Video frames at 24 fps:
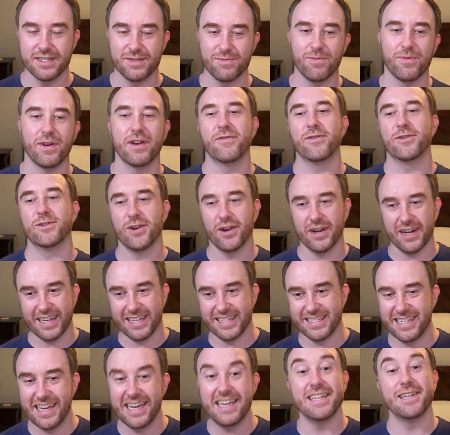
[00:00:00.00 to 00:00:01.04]
But if you're targeting
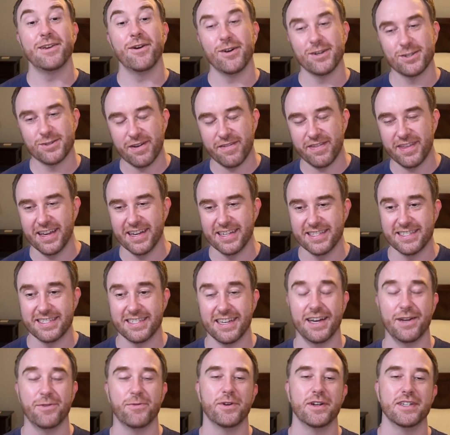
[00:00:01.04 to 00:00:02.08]
C, then you also have the
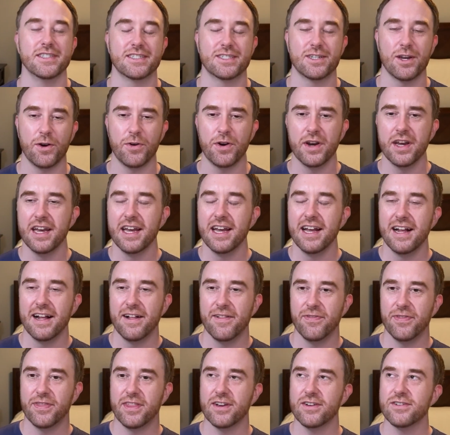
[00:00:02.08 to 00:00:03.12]
unsigned ones. So
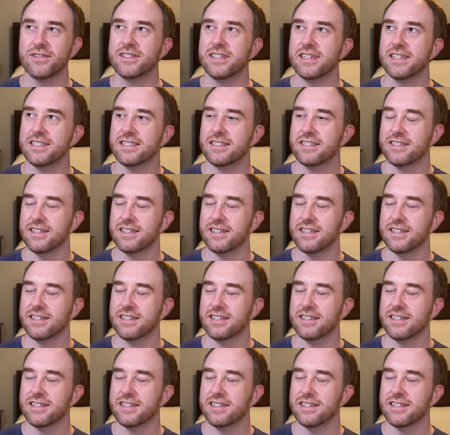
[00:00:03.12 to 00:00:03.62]
there's this